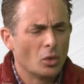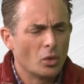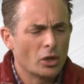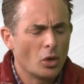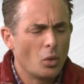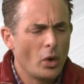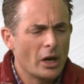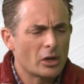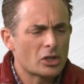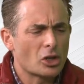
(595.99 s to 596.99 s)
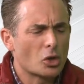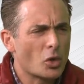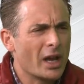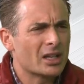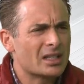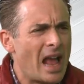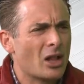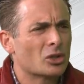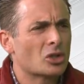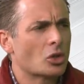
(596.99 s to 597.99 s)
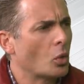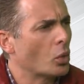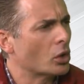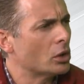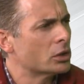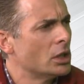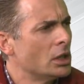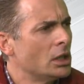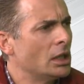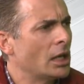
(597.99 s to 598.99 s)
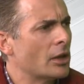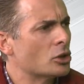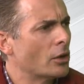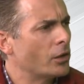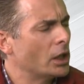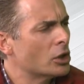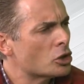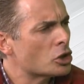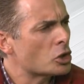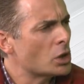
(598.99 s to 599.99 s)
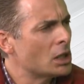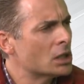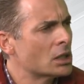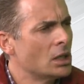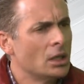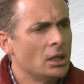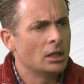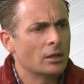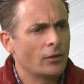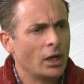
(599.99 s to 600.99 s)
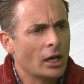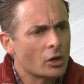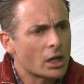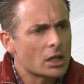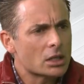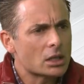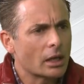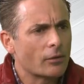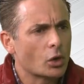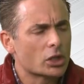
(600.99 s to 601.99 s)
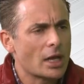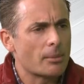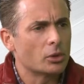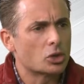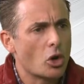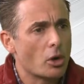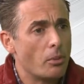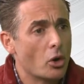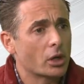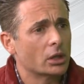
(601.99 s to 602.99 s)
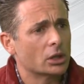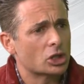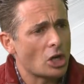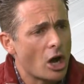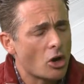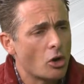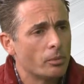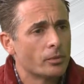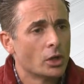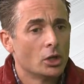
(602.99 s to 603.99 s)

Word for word: you know, where is the greatest talent in the world in either different industries, in different areas, like for example, Toca Boca in Stockholm.